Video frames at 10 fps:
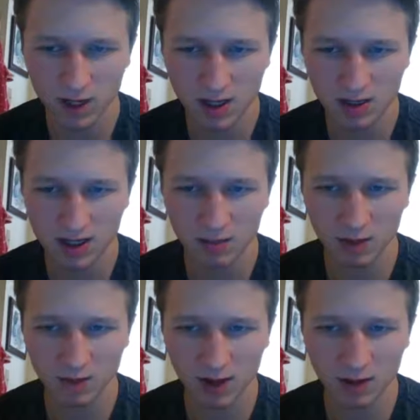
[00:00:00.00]
Some of the
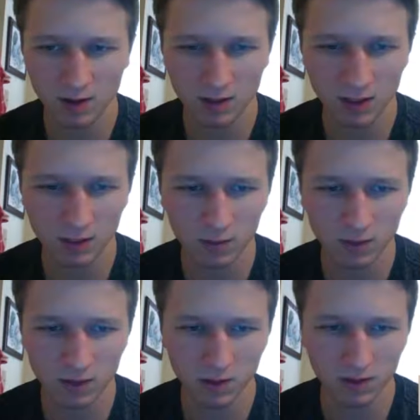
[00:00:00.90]
values equal
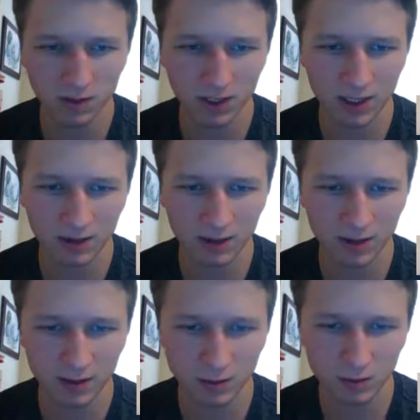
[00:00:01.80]
0, indicating the
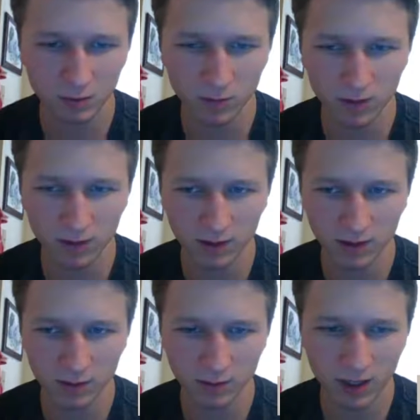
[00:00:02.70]
hospital won the legal
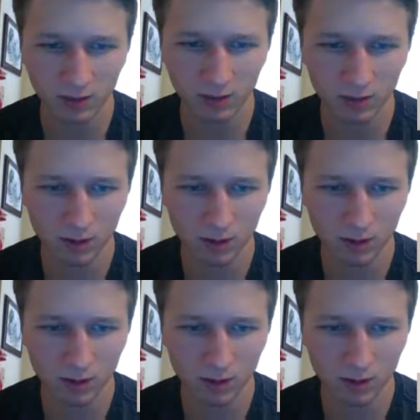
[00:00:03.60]
battle.